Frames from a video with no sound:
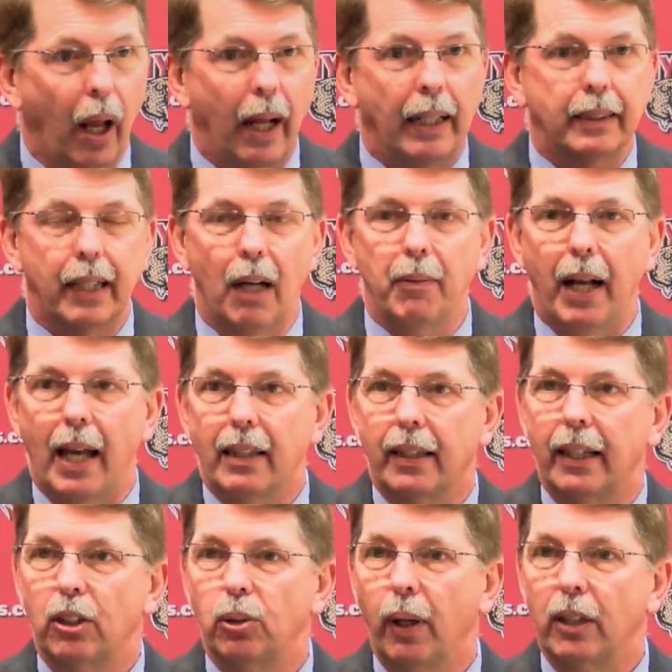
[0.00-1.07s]
Anytime an
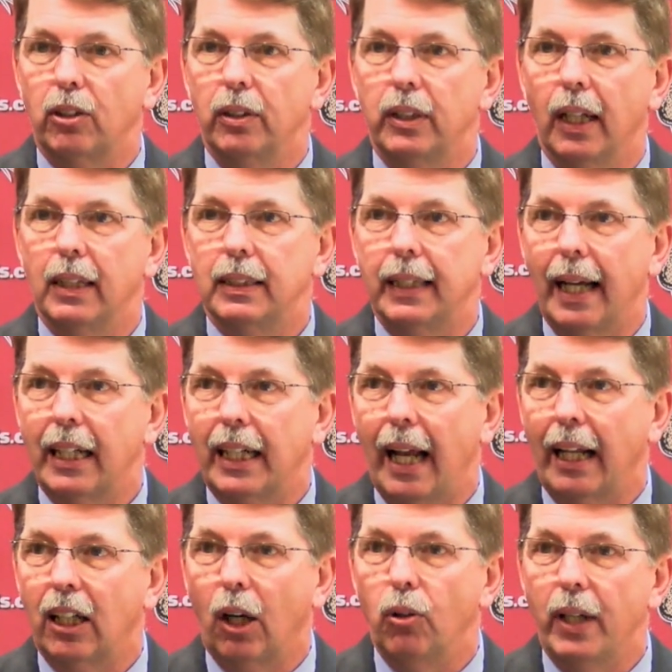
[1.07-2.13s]
athletic director does that, you
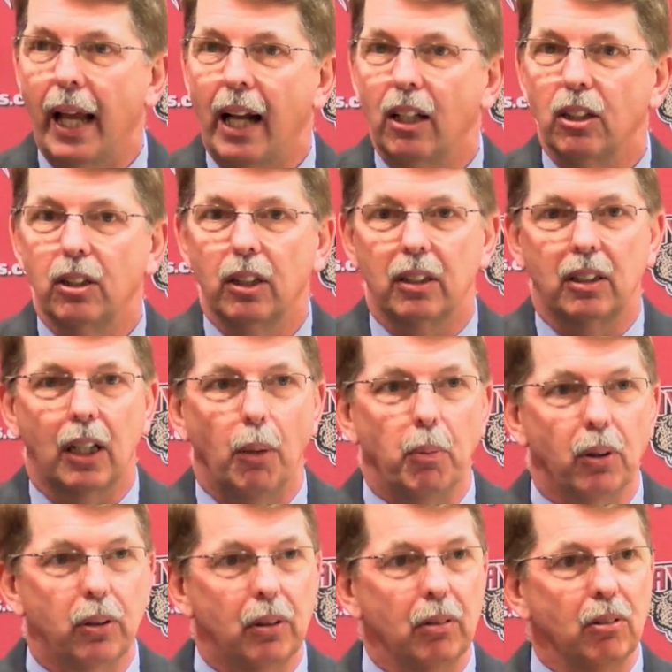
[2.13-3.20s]
kind of go down a
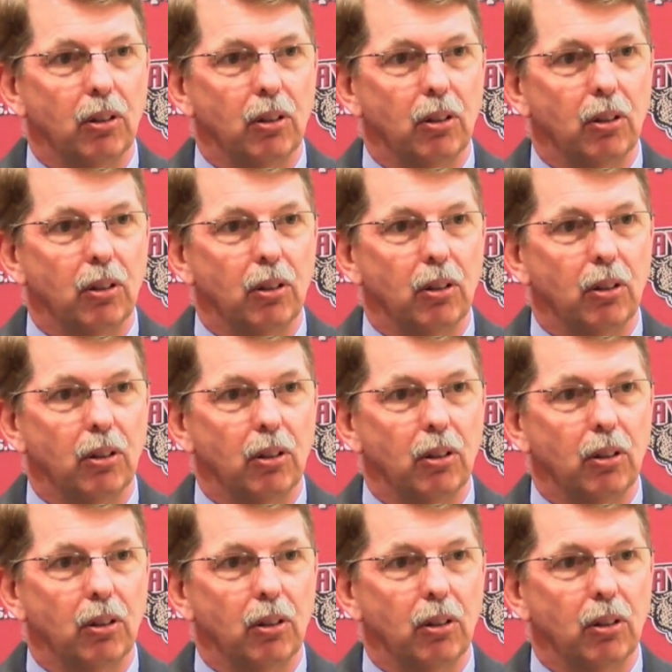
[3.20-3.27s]
couple